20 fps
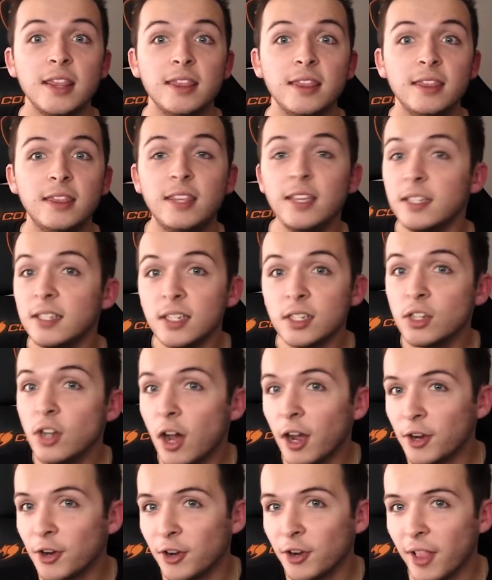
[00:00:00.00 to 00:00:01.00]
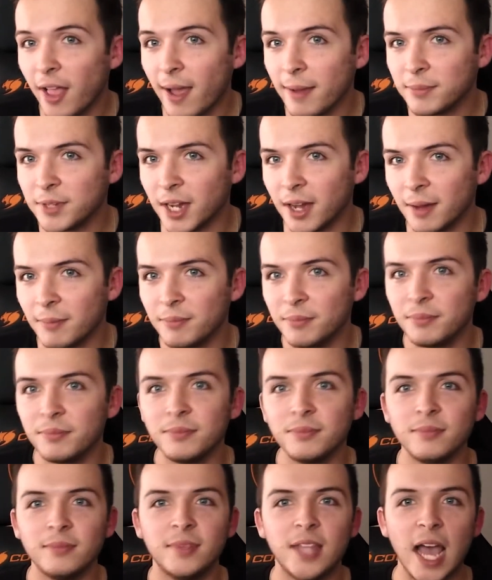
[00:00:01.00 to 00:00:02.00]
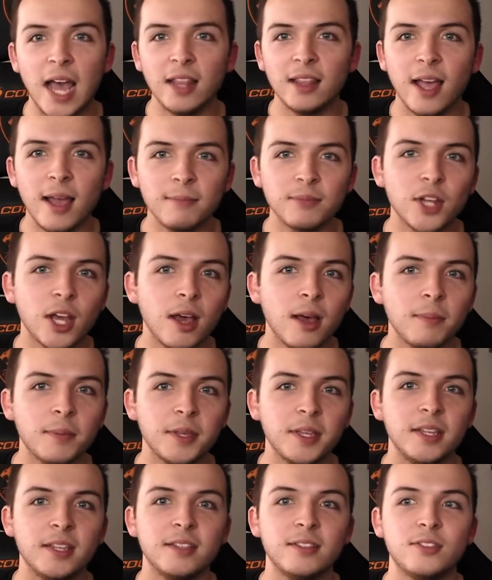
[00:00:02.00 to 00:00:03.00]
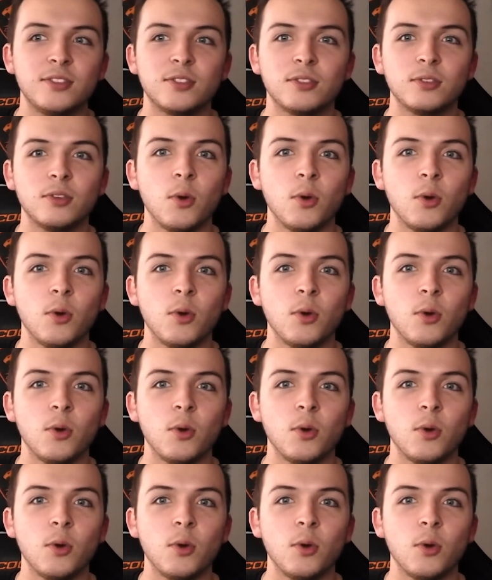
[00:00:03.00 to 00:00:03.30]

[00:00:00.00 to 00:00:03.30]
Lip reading: this is not your laptop. That laptop is